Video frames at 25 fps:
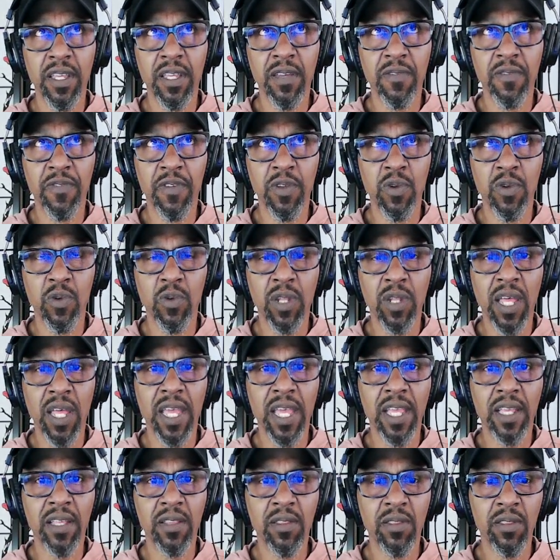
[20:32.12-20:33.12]
If you
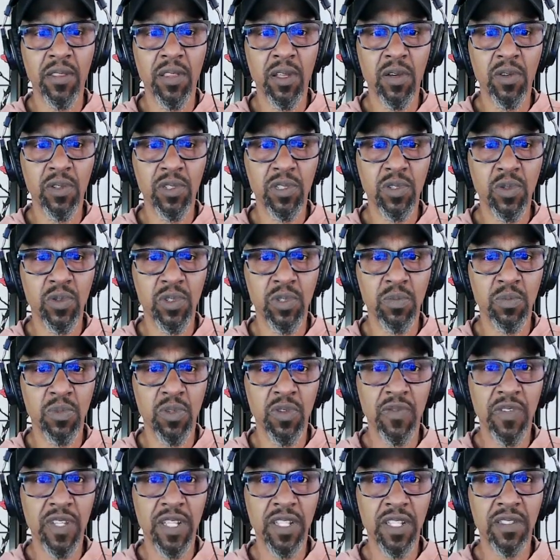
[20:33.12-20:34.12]
like those sorts of
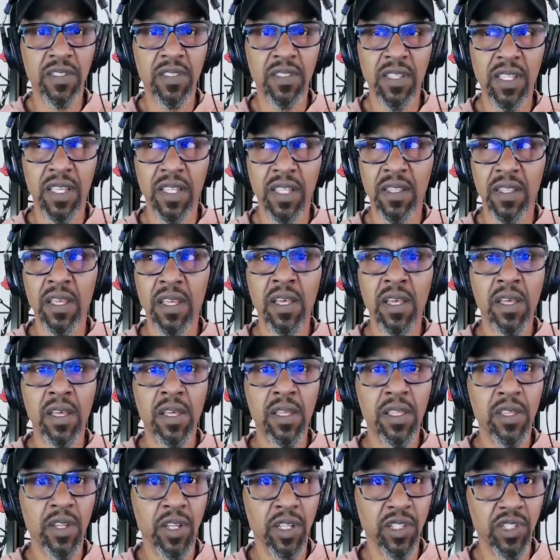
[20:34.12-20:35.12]
movies, then
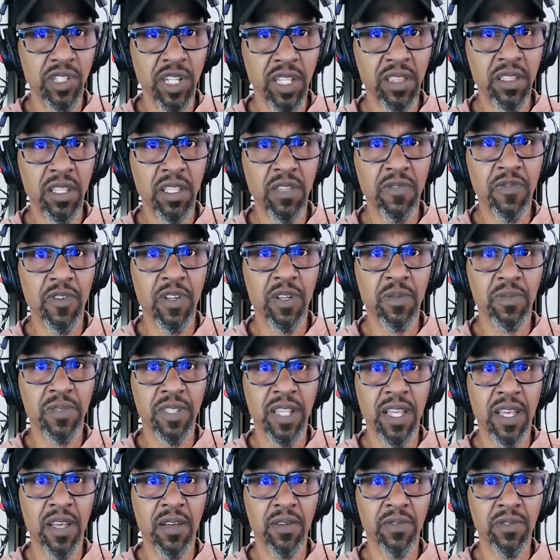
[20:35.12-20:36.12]
you can check these
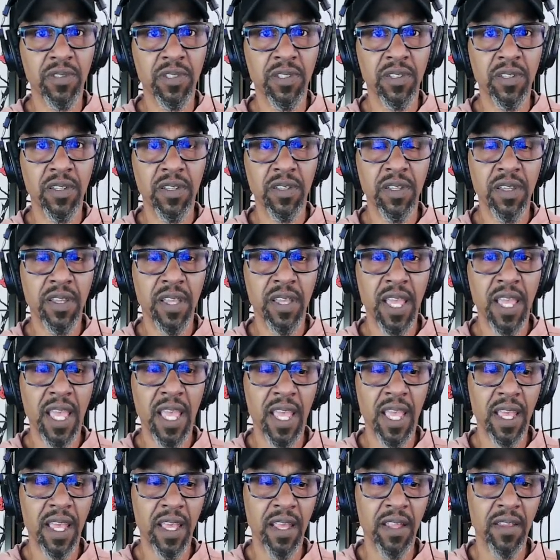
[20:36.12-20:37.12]
films out
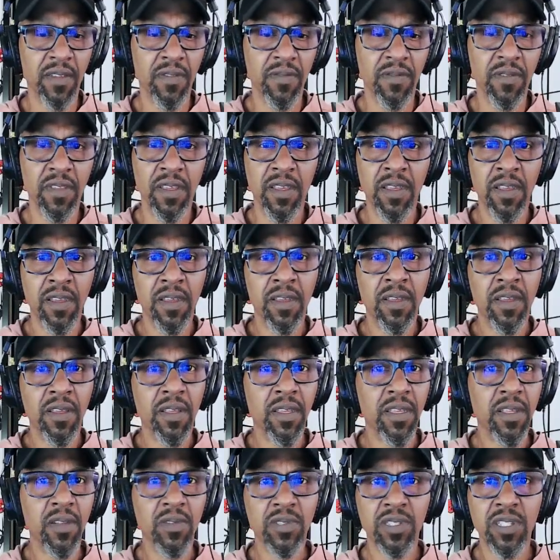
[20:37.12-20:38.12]
and,
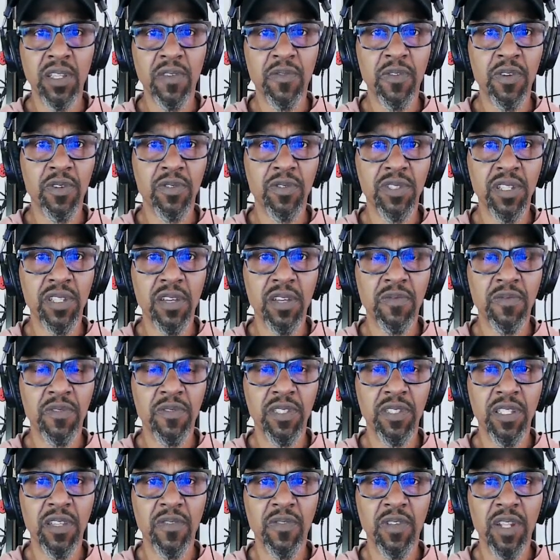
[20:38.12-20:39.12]
see for yourself,
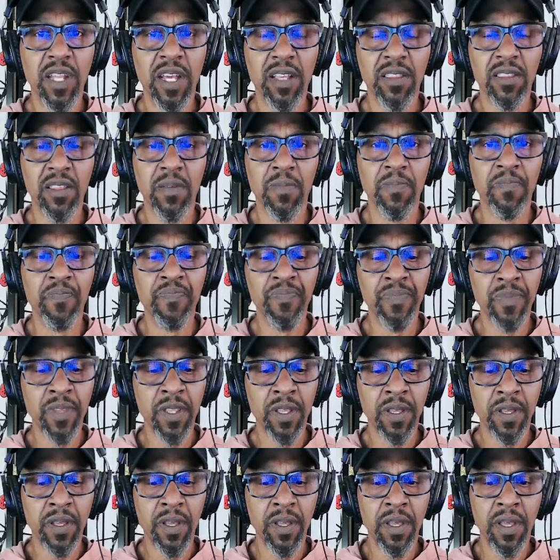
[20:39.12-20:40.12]
see if you like them.
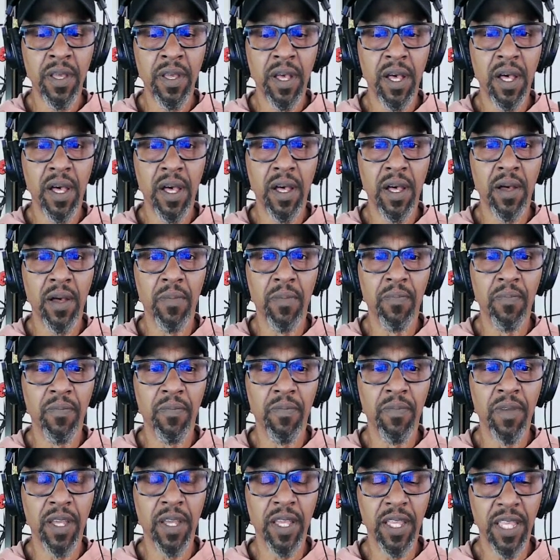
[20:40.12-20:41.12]

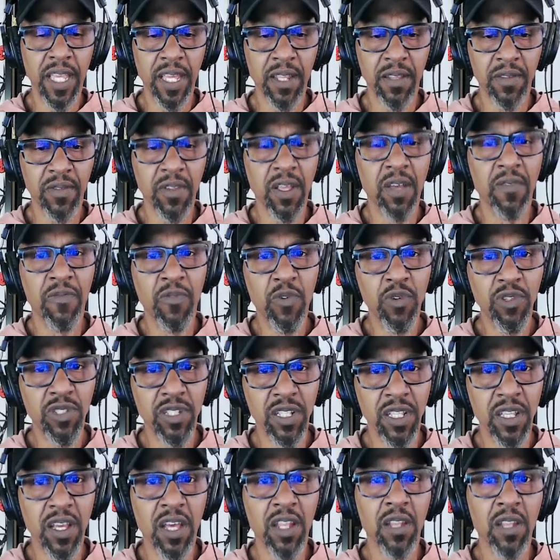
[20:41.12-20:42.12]
Again,
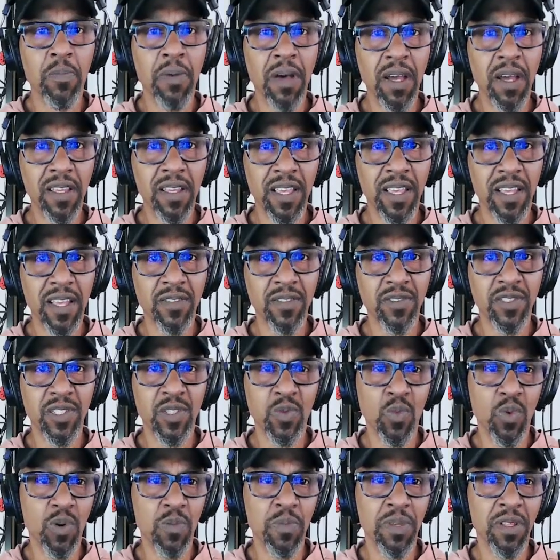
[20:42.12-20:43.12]
unfortunately, on the podcast,
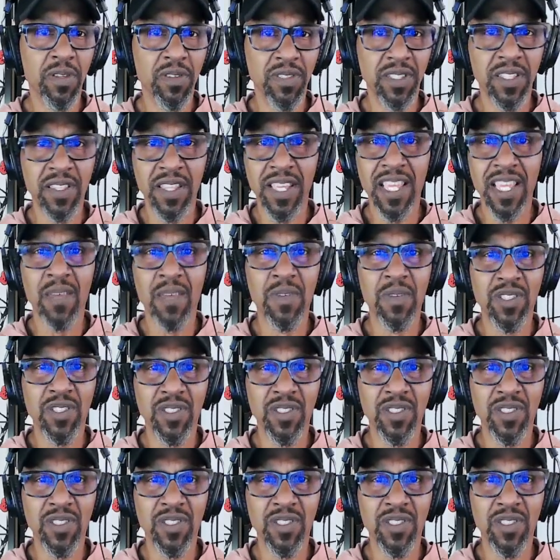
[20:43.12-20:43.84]
you won't be able to see the